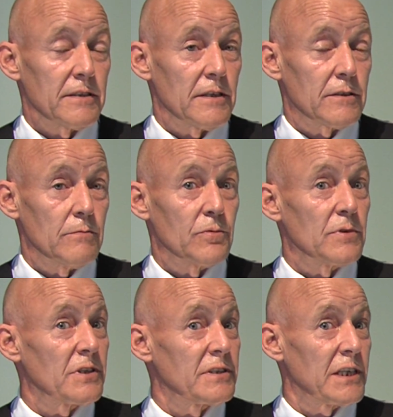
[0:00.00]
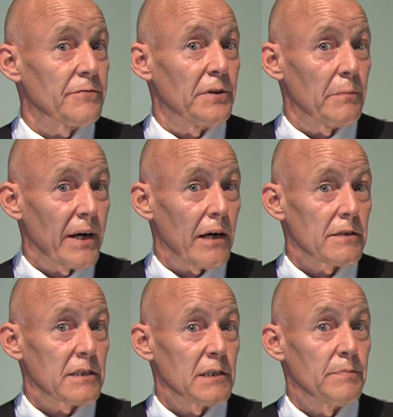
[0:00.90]
systems were successful in the
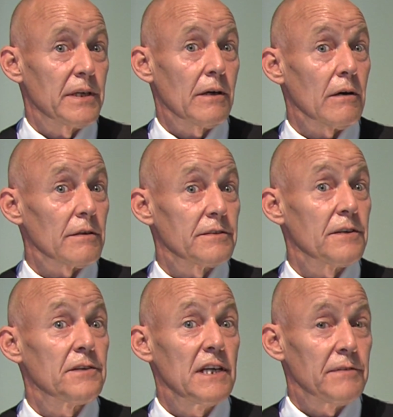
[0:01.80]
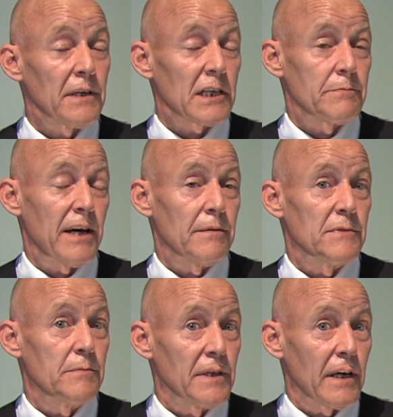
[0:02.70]
past is because the thief didn't expect them
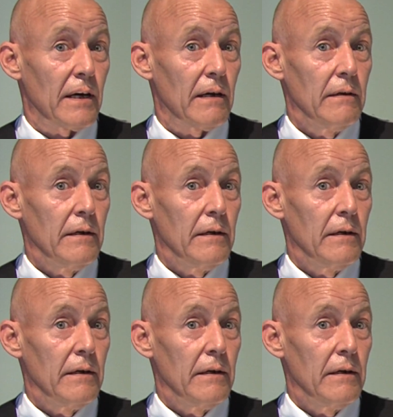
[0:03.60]
to be there.